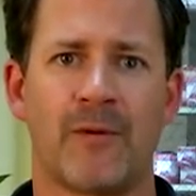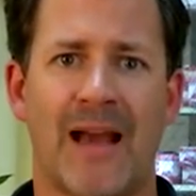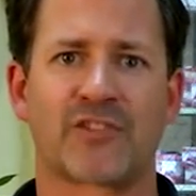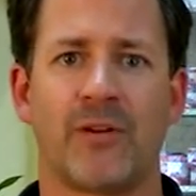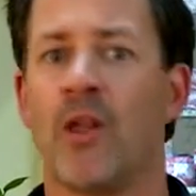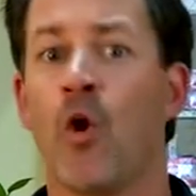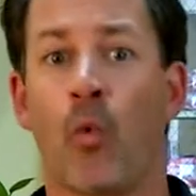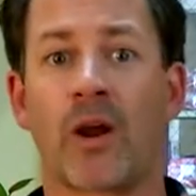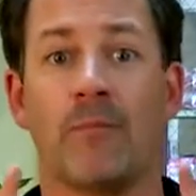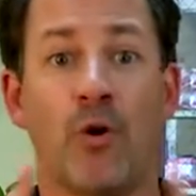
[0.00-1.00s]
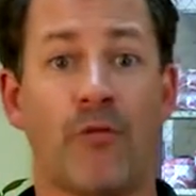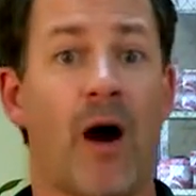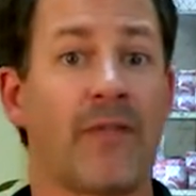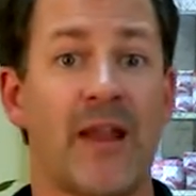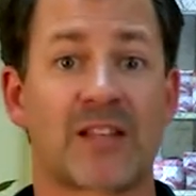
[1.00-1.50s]
Excellent. We're going to move
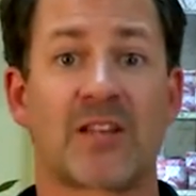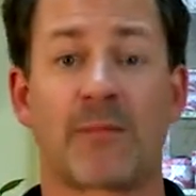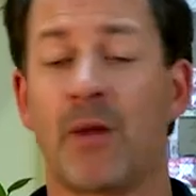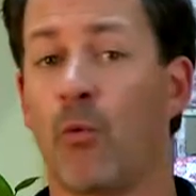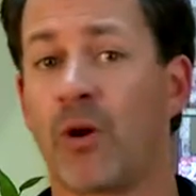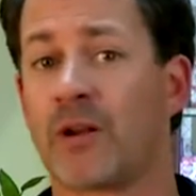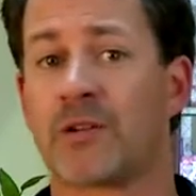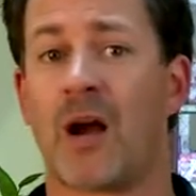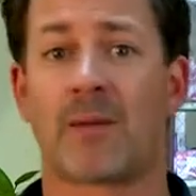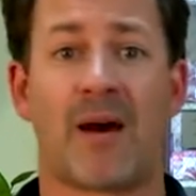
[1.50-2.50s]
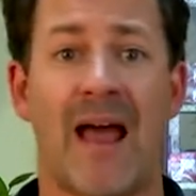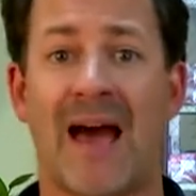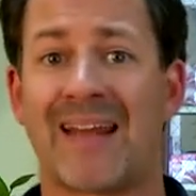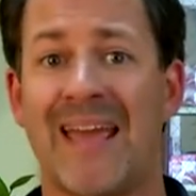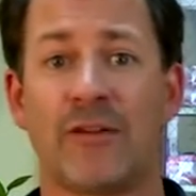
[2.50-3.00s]
on to the next segment. We're going to talk about
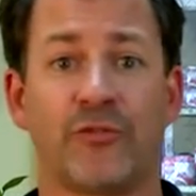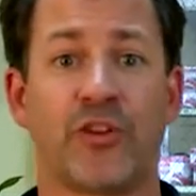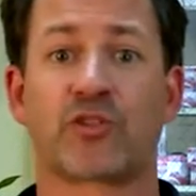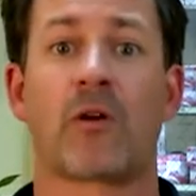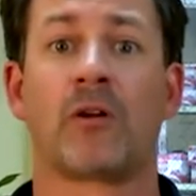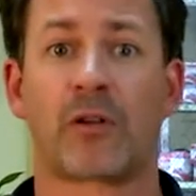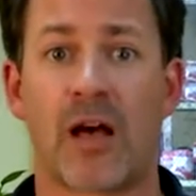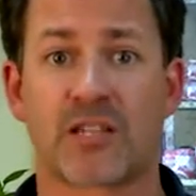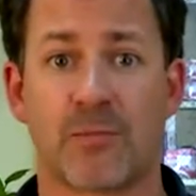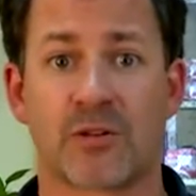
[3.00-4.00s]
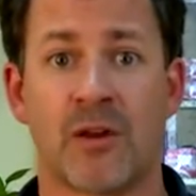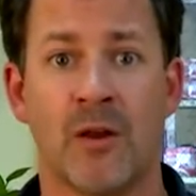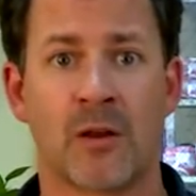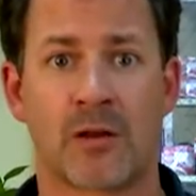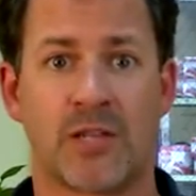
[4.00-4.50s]
how to handle disgruntled customers.
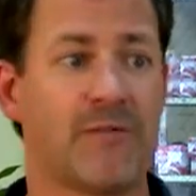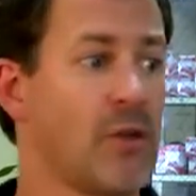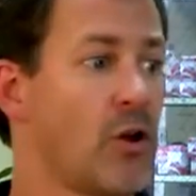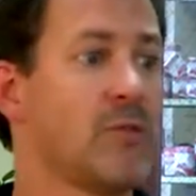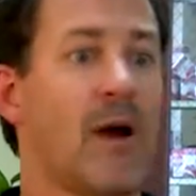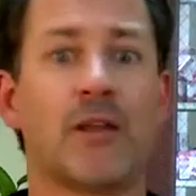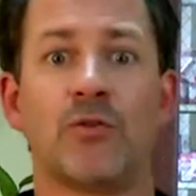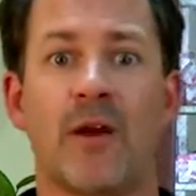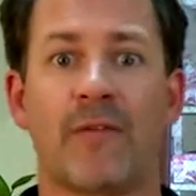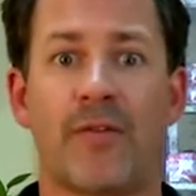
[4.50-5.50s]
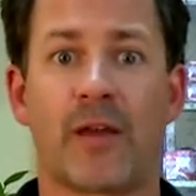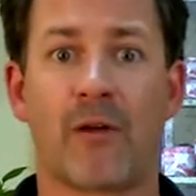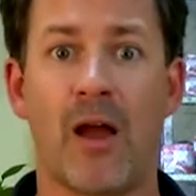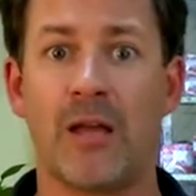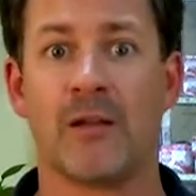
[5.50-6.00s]
Because even though you might do everything
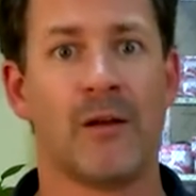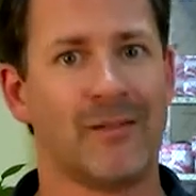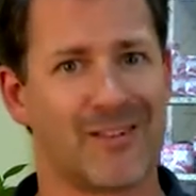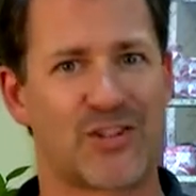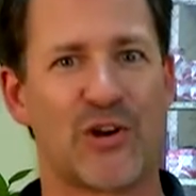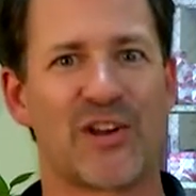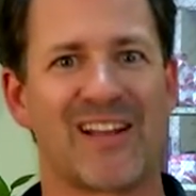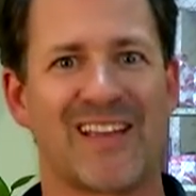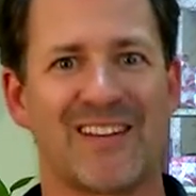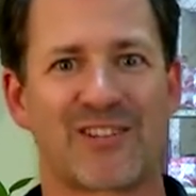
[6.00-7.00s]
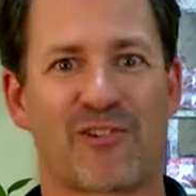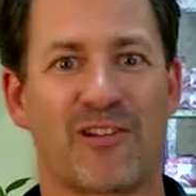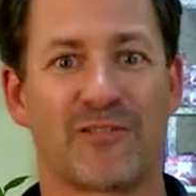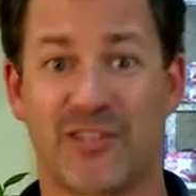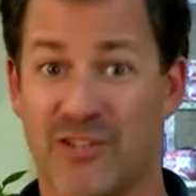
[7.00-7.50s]
right, you're still going to get
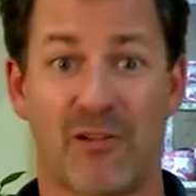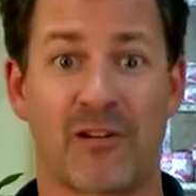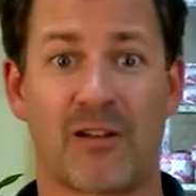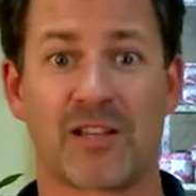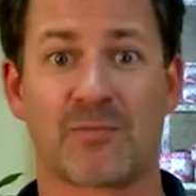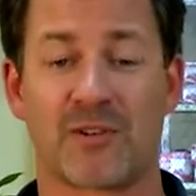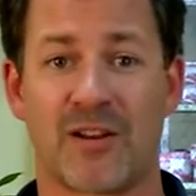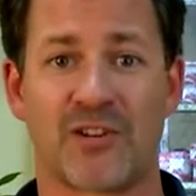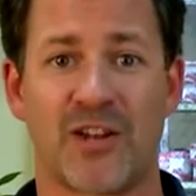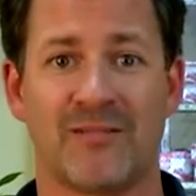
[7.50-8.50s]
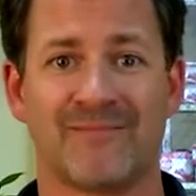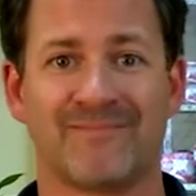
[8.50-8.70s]
disgruntled customers, aren't you?